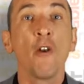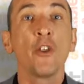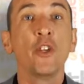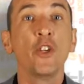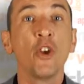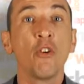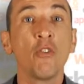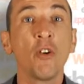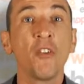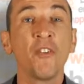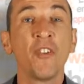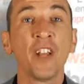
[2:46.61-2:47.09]

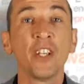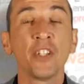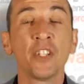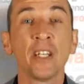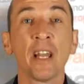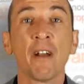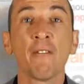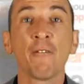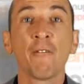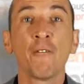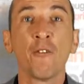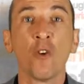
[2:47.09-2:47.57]

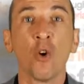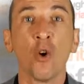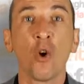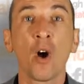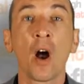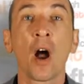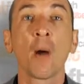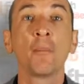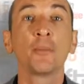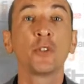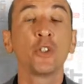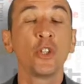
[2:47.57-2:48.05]
Eurovision at
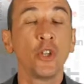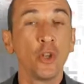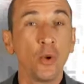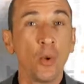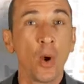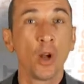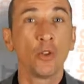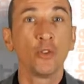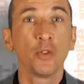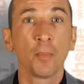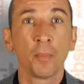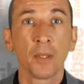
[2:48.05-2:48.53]
4 up
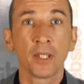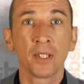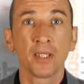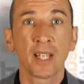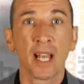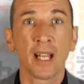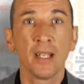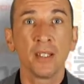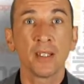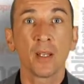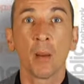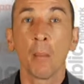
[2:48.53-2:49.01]

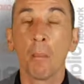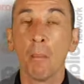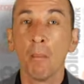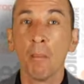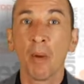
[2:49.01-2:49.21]
200%,